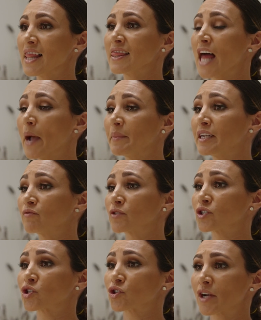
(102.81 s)

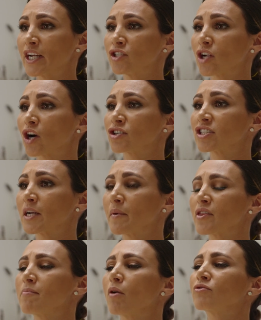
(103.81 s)
Limonene-rich strains are some
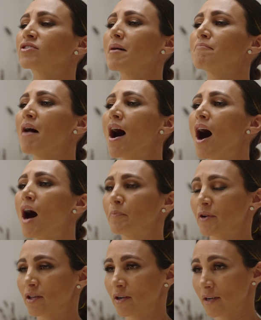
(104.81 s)
of the most
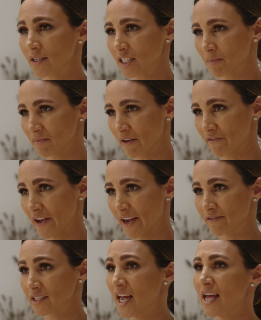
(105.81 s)
popular and some of my
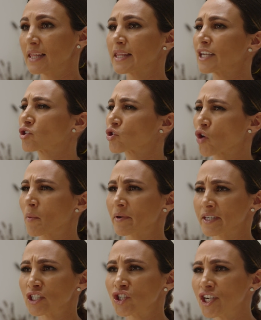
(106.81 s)
faves, like
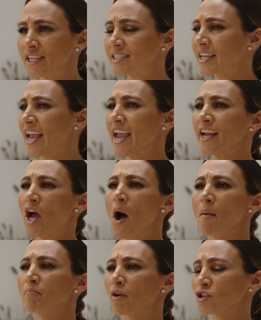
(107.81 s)
Strawberry Cheesecake,
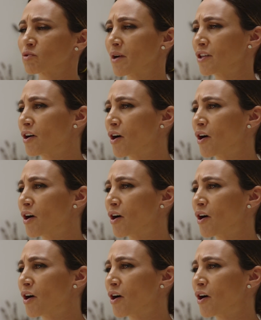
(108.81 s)
Marshmallow